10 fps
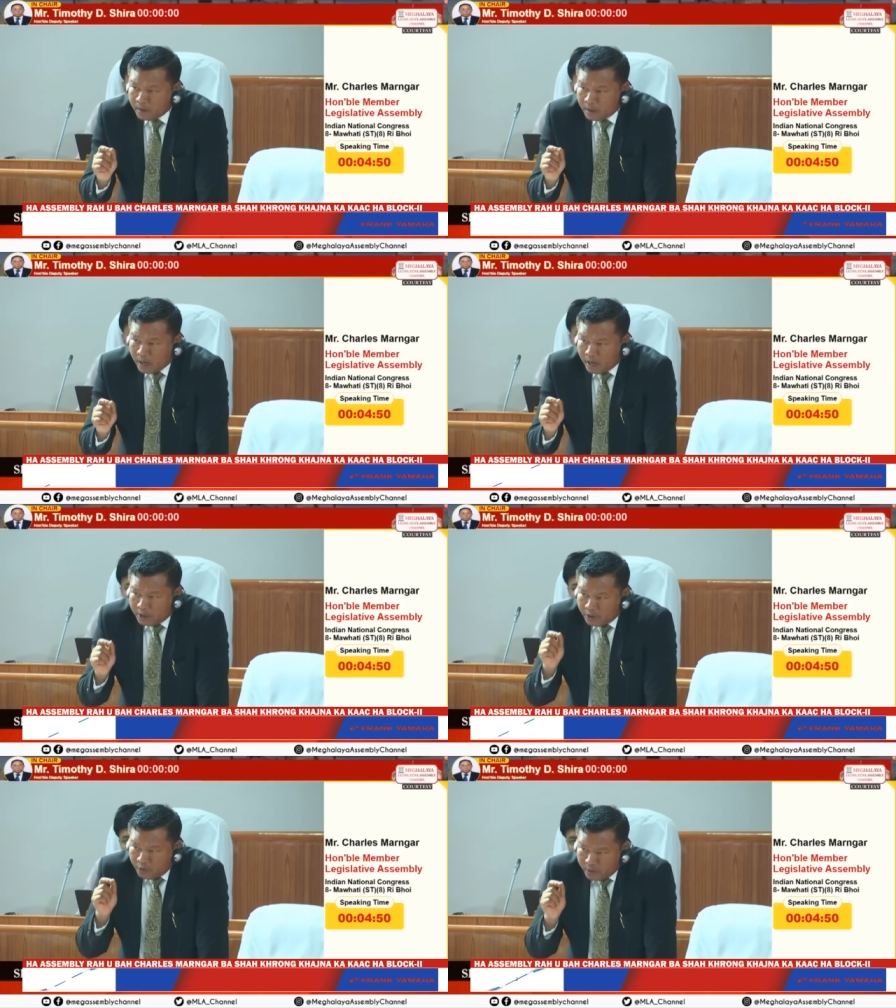and
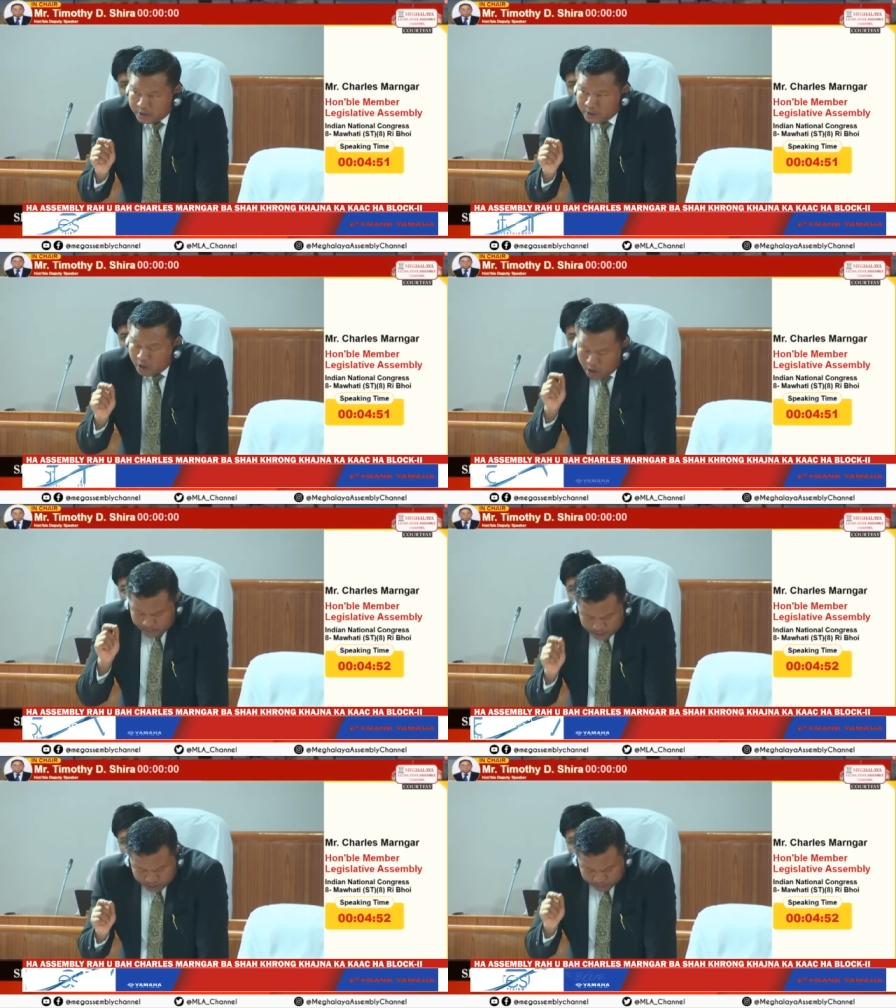request the
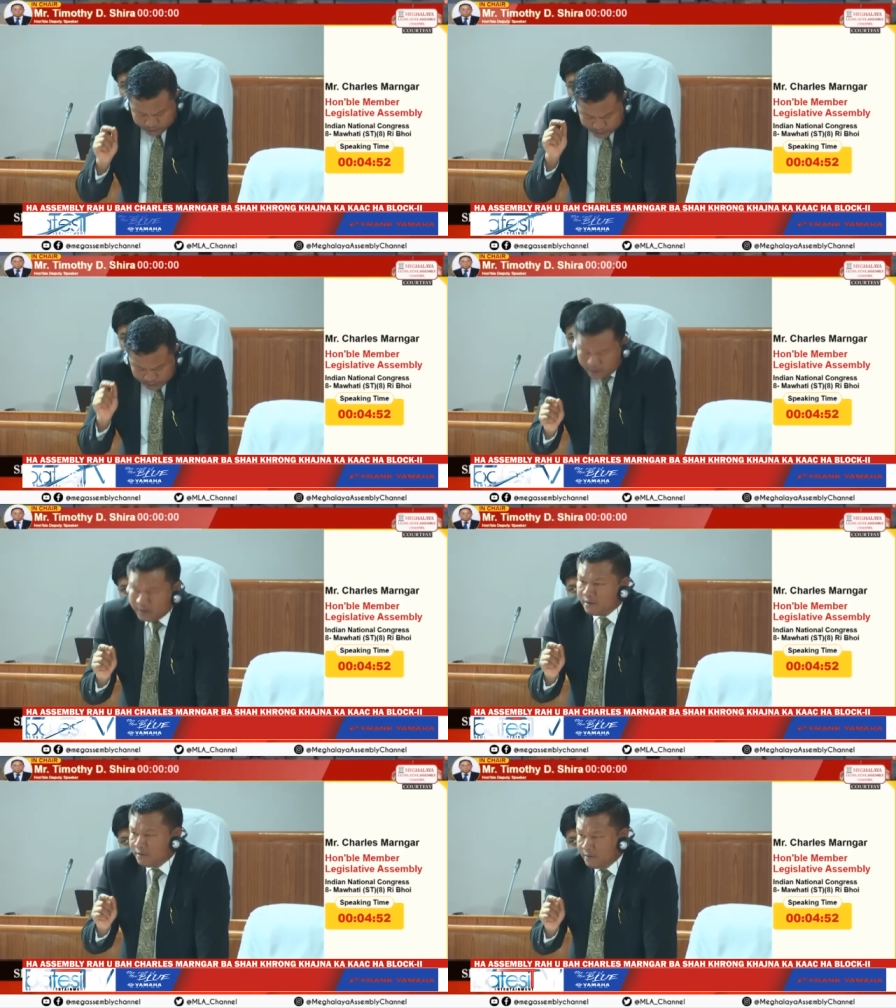government of the day,
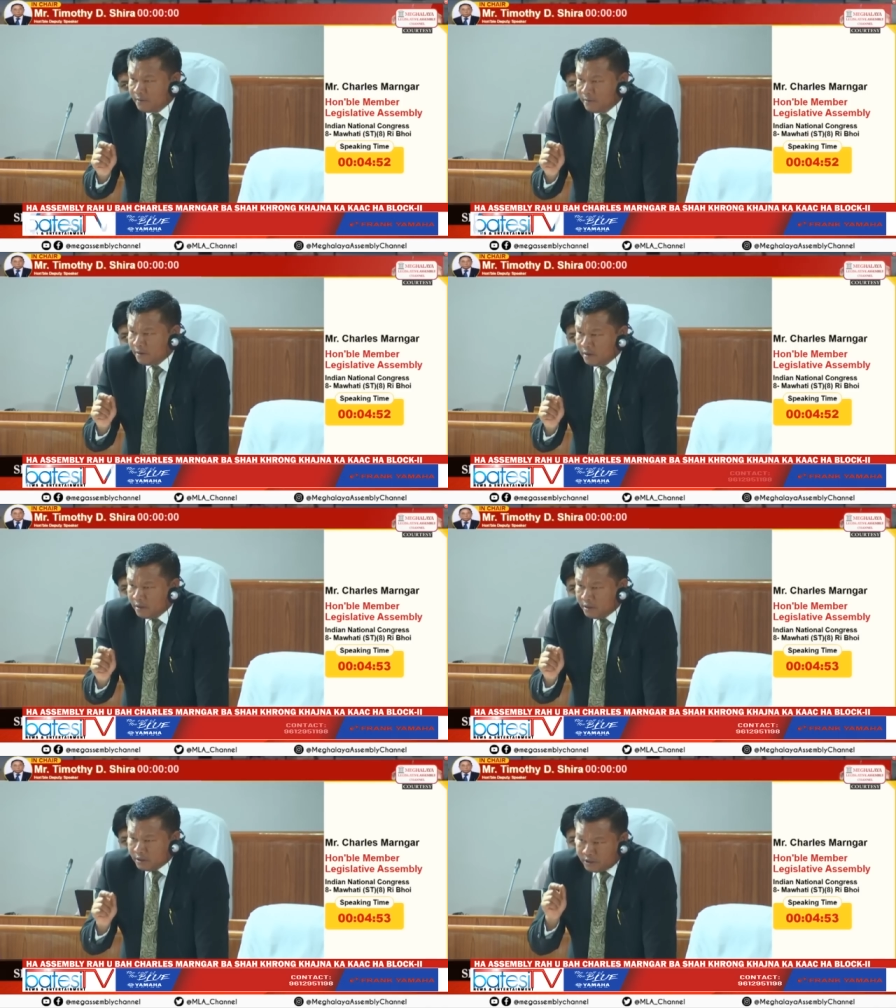
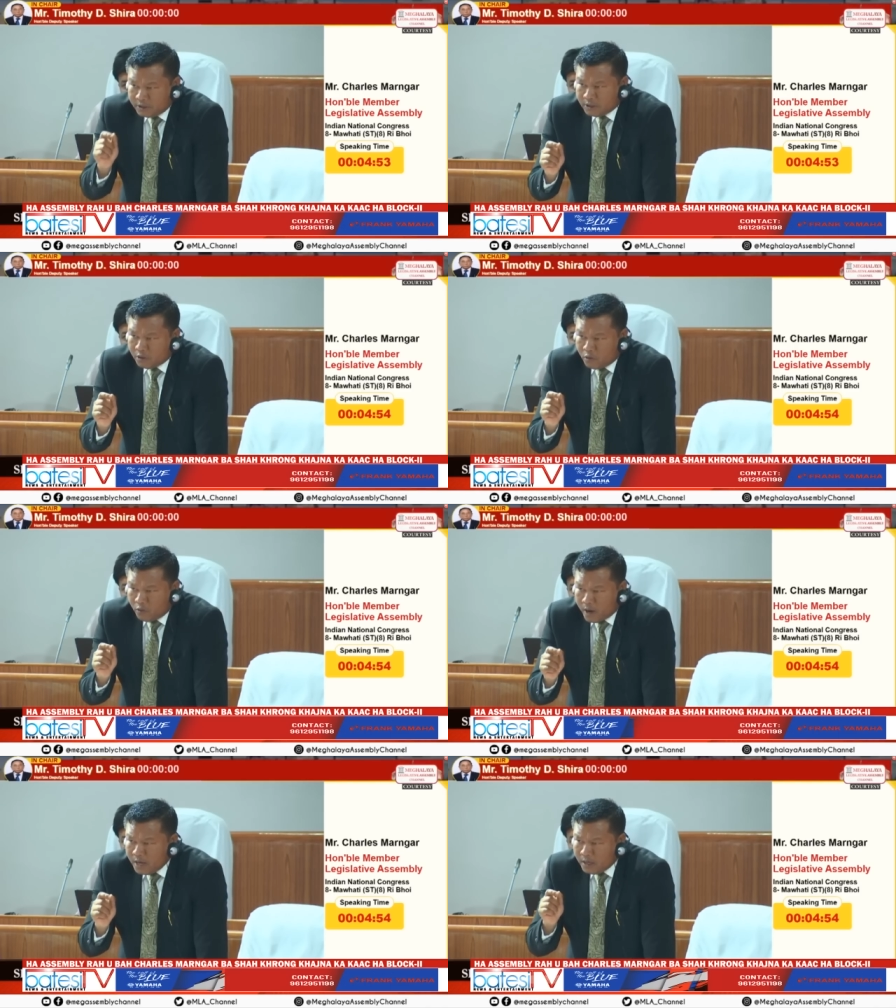see, sir,
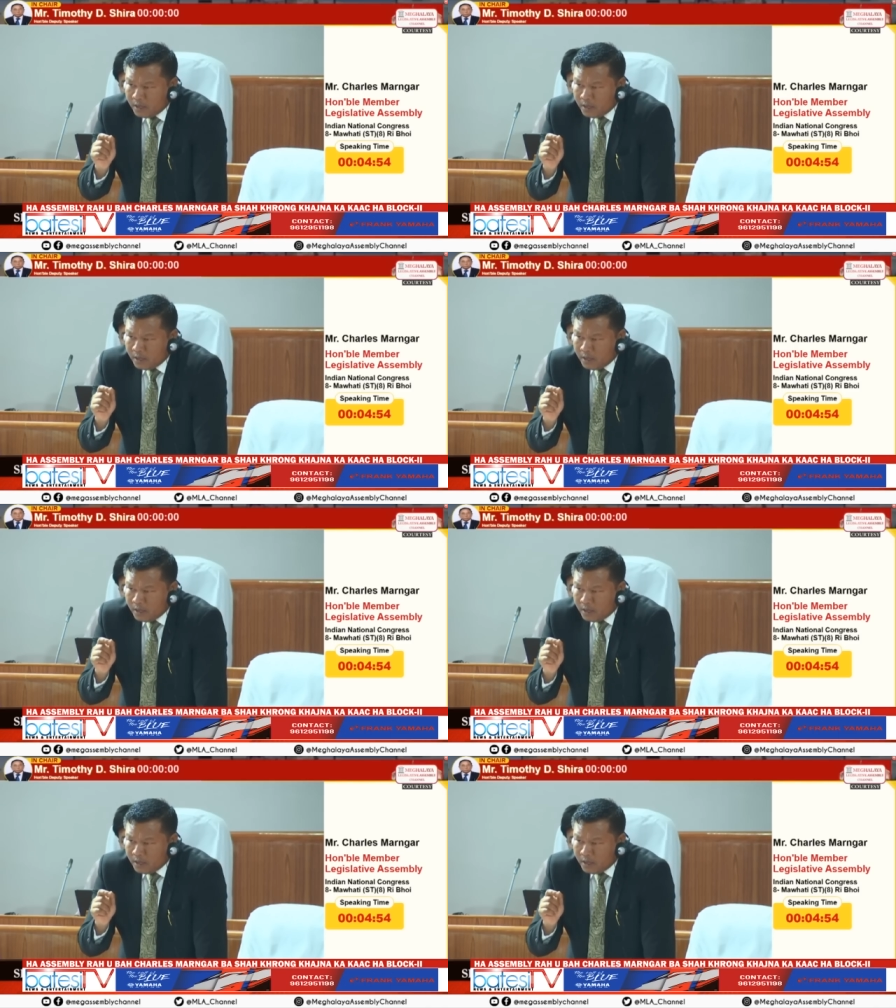while